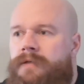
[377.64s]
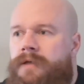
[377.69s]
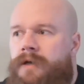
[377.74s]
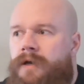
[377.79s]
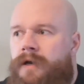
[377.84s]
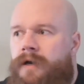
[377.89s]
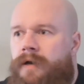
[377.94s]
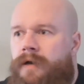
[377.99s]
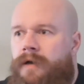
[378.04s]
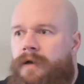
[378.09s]

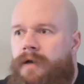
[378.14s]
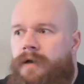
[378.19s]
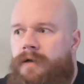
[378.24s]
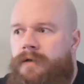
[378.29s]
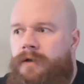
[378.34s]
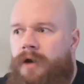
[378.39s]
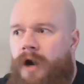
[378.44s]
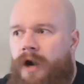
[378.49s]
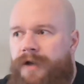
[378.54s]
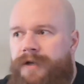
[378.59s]

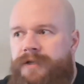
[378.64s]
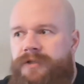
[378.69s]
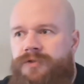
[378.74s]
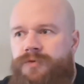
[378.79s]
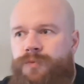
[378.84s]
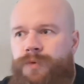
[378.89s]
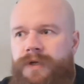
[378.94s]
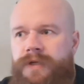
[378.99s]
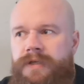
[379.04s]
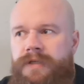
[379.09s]
honey
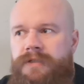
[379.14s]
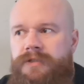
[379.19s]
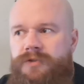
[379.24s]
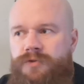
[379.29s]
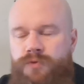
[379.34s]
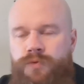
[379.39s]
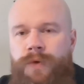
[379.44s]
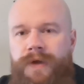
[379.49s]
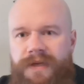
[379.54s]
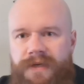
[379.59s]

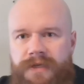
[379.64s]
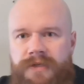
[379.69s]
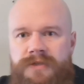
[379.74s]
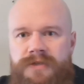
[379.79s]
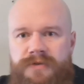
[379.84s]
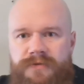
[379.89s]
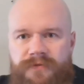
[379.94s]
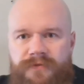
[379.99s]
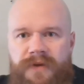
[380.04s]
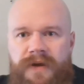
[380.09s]

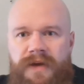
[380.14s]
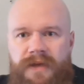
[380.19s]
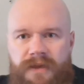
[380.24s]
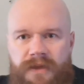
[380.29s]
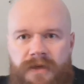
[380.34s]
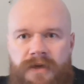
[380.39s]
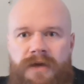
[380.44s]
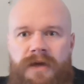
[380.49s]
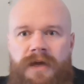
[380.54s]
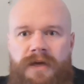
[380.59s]
sweetness,
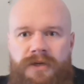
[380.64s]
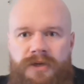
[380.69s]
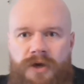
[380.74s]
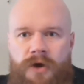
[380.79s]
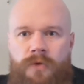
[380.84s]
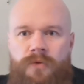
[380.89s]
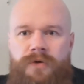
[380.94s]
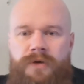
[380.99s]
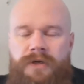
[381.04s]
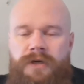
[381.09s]
vanilla, and
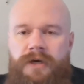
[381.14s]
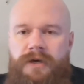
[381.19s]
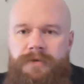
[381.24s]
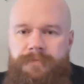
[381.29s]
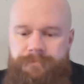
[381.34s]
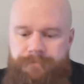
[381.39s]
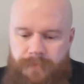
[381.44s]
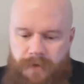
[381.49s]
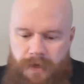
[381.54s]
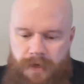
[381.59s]
coconut.
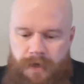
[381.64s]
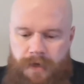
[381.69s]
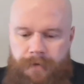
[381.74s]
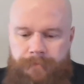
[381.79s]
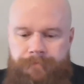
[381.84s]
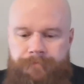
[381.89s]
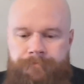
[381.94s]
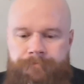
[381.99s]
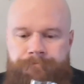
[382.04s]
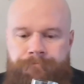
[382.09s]

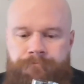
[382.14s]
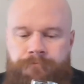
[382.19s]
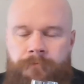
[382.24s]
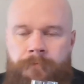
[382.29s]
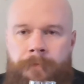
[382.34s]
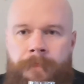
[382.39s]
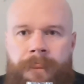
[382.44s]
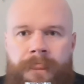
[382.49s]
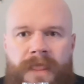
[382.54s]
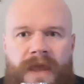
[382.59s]
And
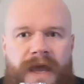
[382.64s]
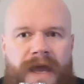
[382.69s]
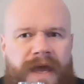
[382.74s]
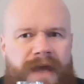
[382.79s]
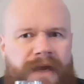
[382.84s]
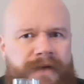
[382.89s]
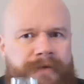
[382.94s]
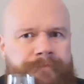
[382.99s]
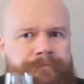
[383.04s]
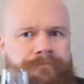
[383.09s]

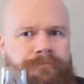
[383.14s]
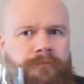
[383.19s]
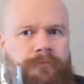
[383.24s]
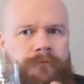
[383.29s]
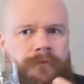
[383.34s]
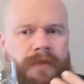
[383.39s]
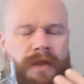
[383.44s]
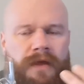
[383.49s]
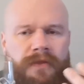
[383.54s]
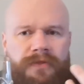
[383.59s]

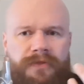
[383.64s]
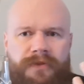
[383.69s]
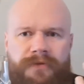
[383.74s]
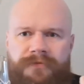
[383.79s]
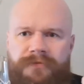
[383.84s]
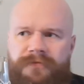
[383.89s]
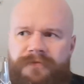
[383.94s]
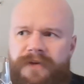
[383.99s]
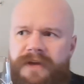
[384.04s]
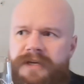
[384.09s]
the
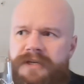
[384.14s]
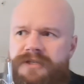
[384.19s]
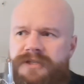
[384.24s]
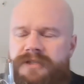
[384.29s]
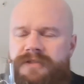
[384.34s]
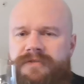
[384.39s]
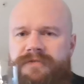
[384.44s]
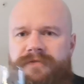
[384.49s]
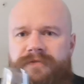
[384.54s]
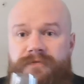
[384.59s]
finish
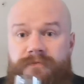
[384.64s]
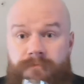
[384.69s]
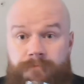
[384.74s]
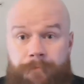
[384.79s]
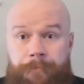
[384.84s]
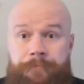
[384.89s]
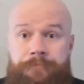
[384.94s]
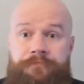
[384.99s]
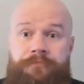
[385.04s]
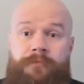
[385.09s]
is
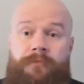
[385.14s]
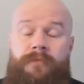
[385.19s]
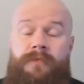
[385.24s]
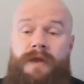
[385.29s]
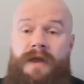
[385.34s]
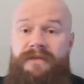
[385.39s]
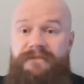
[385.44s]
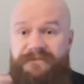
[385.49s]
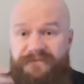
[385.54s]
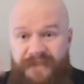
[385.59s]

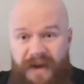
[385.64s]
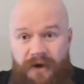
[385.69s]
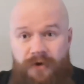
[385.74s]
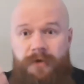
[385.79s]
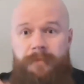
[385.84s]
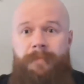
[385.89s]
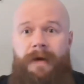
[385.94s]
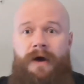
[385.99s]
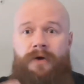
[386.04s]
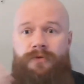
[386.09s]

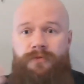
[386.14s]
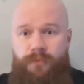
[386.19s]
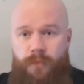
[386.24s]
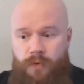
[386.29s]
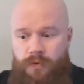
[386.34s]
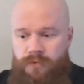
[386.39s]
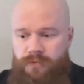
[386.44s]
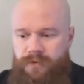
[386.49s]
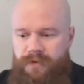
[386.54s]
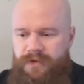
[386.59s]
very
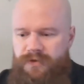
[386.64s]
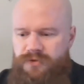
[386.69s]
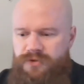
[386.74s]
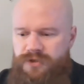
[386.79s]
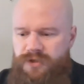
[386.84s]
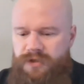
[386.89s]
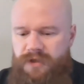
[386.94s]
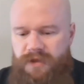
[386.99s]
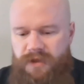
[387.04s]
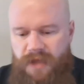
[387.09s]
mouth-watering.
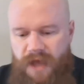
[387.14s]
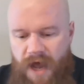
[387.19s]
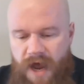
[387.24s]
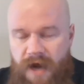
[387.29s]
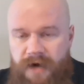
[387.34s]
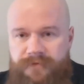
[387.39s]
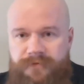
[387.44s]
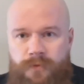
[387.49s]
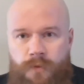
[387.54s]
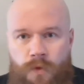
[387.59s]
There's a
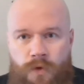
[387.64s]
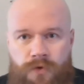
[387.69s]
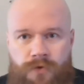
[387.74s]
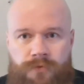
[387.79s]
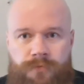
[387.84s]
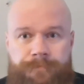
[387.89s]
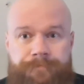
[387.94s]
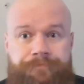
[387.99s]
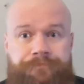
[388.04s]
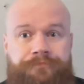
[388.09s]
lot of water,